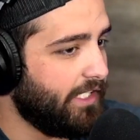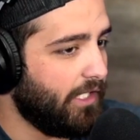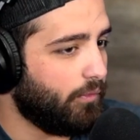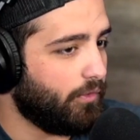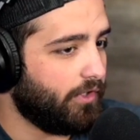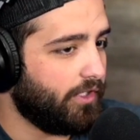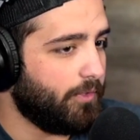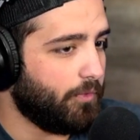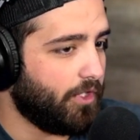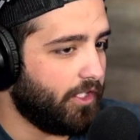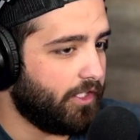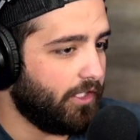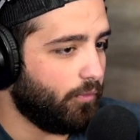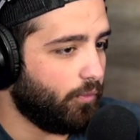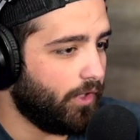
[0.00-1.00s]
in a
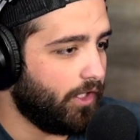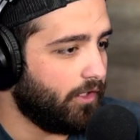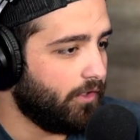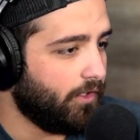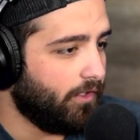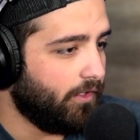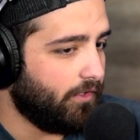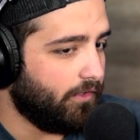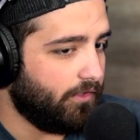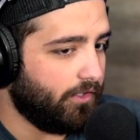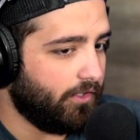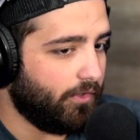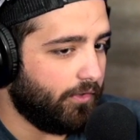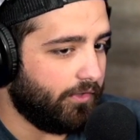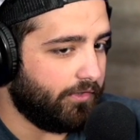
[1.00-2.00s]
market where,
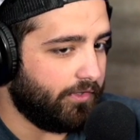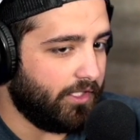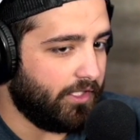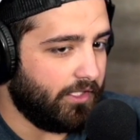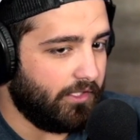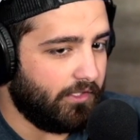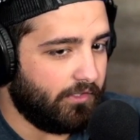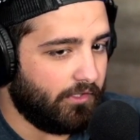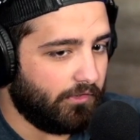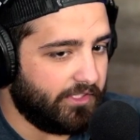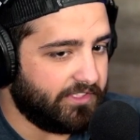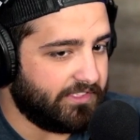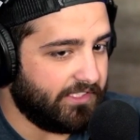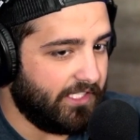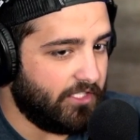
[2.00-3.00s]
the
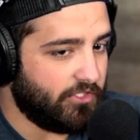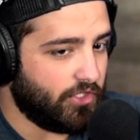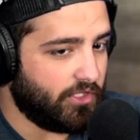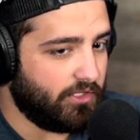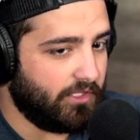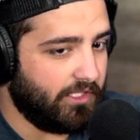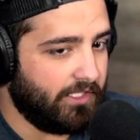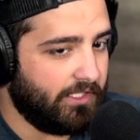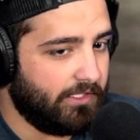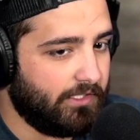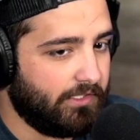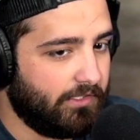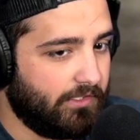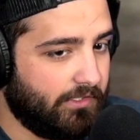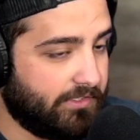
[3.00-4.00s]
listing agent and
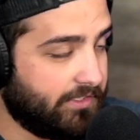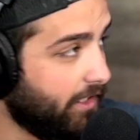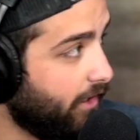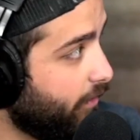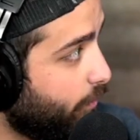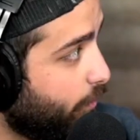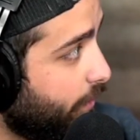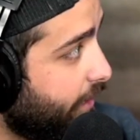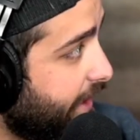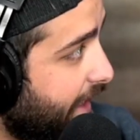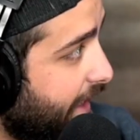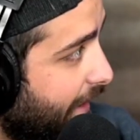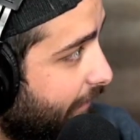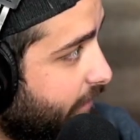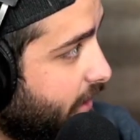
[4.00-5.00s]
the seller really
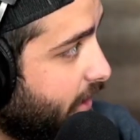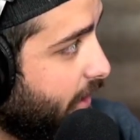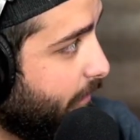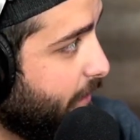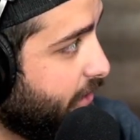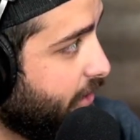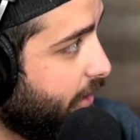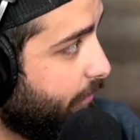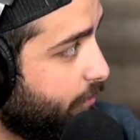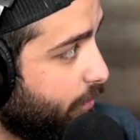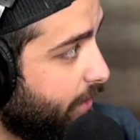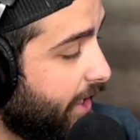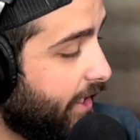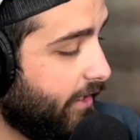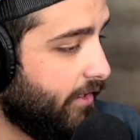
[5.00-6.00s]
have to come to terms with,
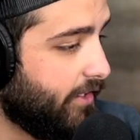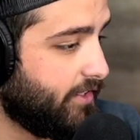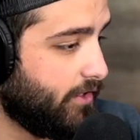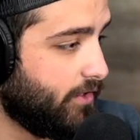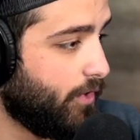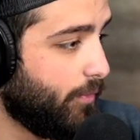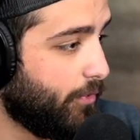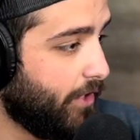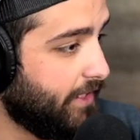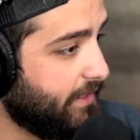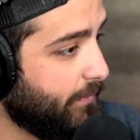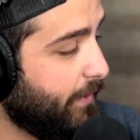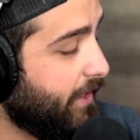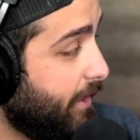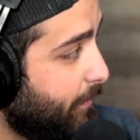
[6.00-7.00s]
hey, this is the price
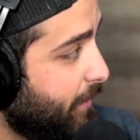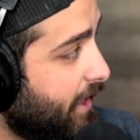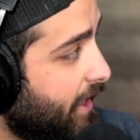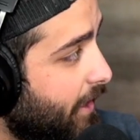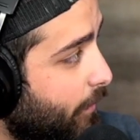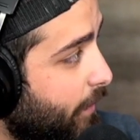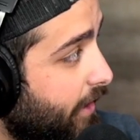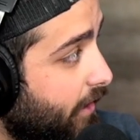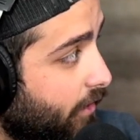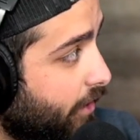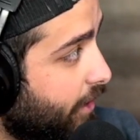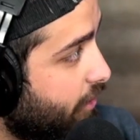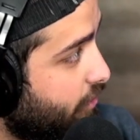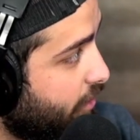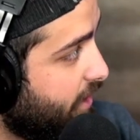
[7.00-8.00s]
that we need to be at. We need to look
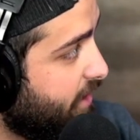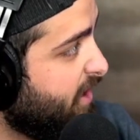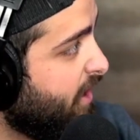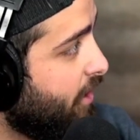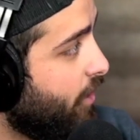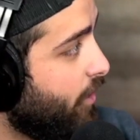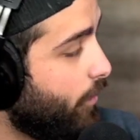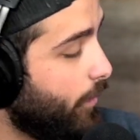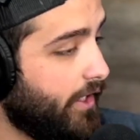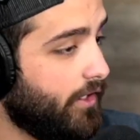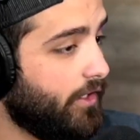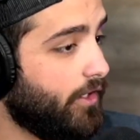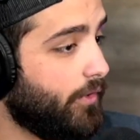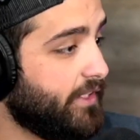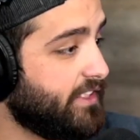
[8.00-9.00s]
at trends. We need to
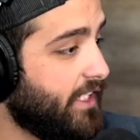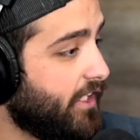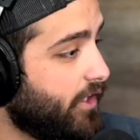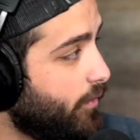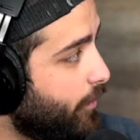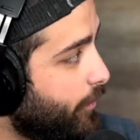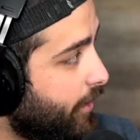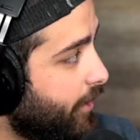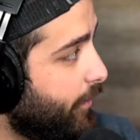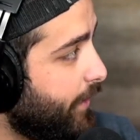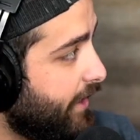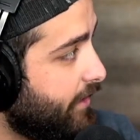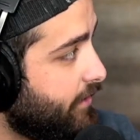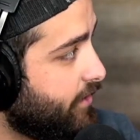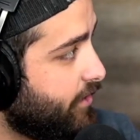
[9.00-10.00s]
know exactly what we're going
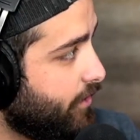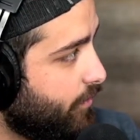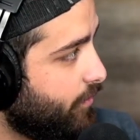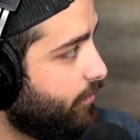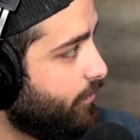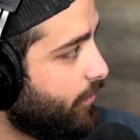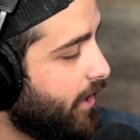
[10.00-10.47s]
into, right?